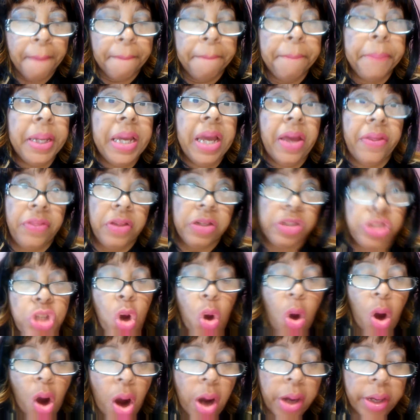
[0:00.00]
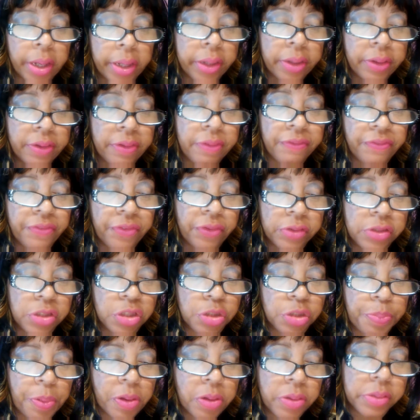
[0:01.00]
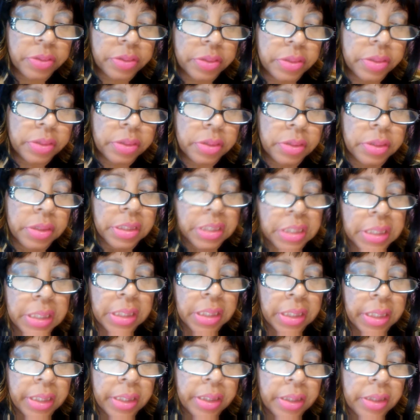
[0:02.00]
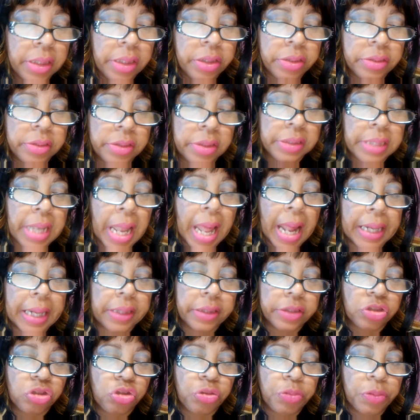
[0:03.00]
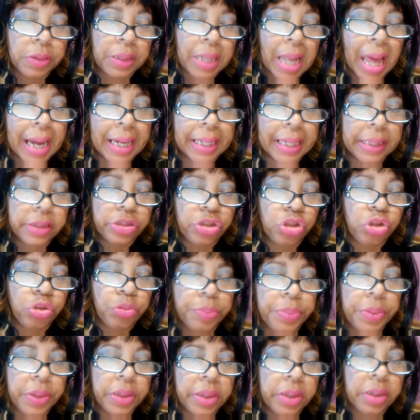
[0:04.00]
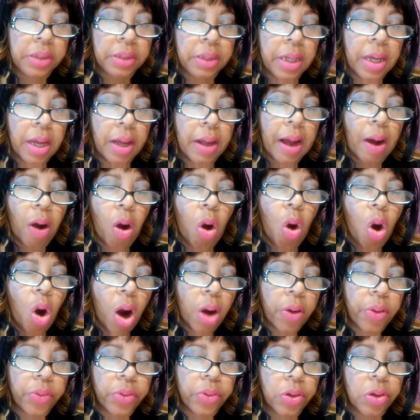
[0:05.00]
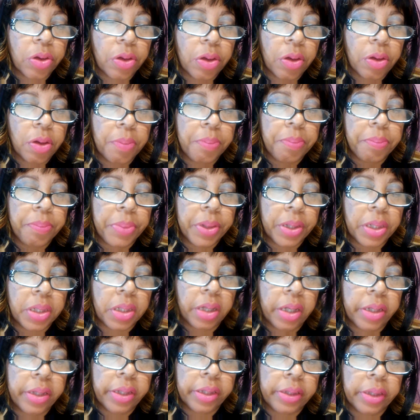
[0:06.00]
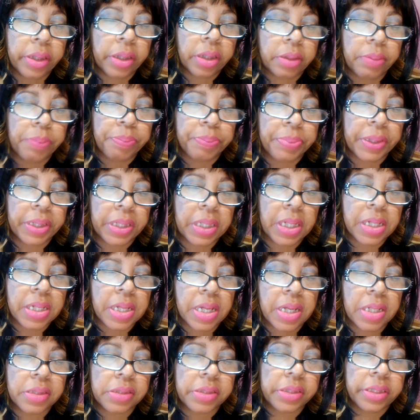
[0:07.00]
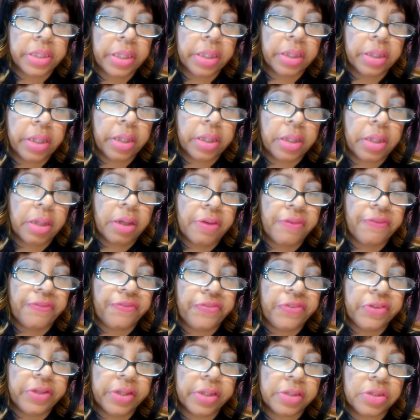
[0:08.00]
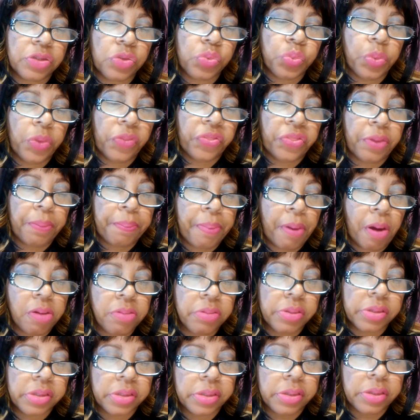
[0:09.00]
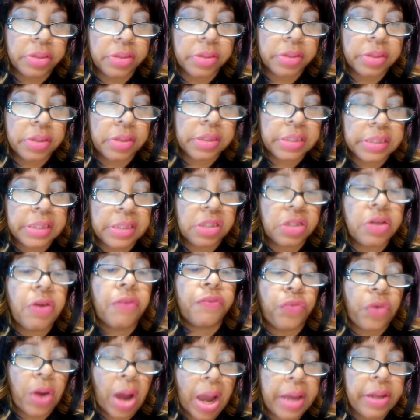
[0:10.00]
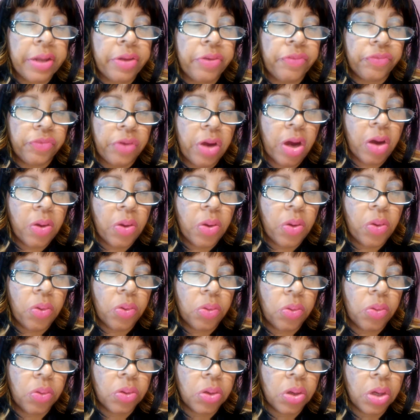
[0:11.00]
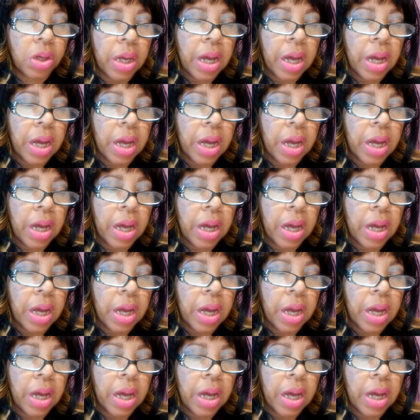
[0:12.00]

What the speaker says: Being the target for this person is likely to be awkward because it conflicts with a person's sense of right and wrong.